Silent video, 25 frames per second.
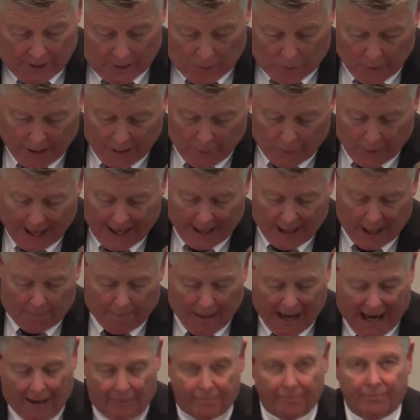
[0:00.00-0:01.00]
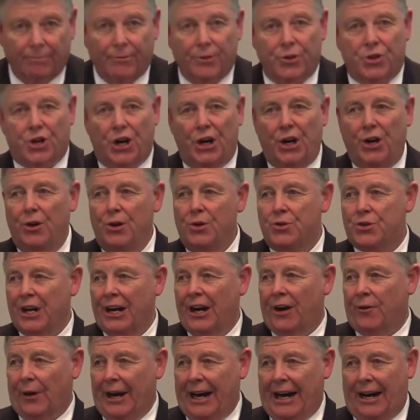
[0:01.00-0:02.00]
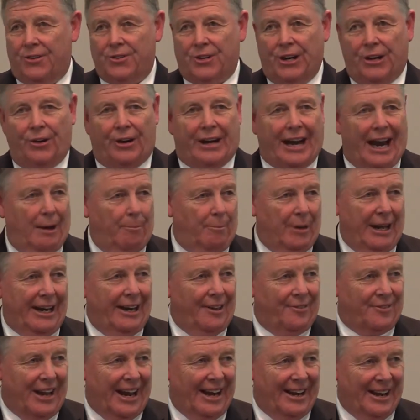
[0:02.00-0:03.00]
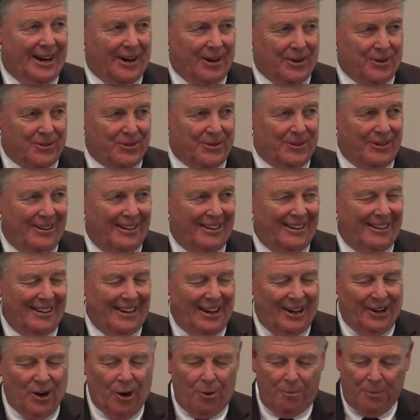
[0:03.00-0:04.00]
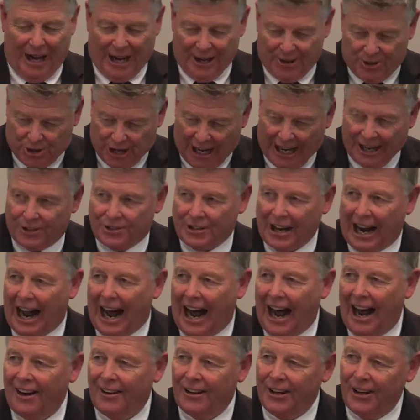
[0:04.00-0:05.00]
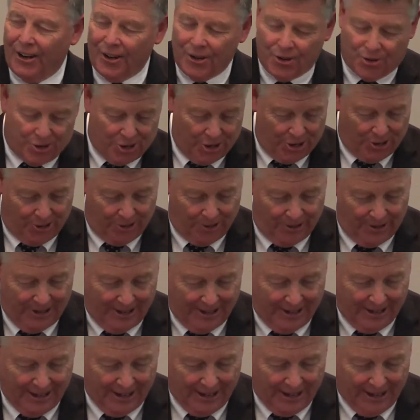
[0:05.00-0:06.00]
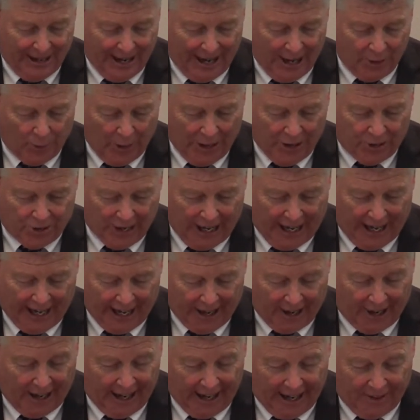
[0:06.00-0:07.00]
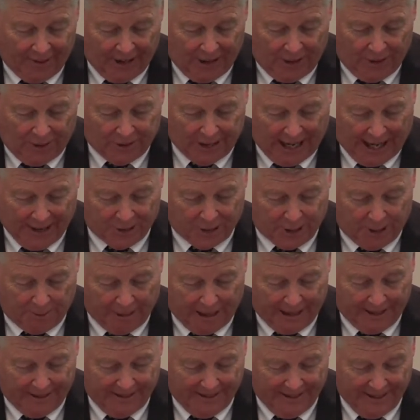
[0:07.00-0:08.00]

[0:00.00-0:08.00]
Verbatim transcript: we read about Jews and Greeks, and you can't be anything else. You're going to be a Gentile or you're a Jew, as we see here in the New Testament.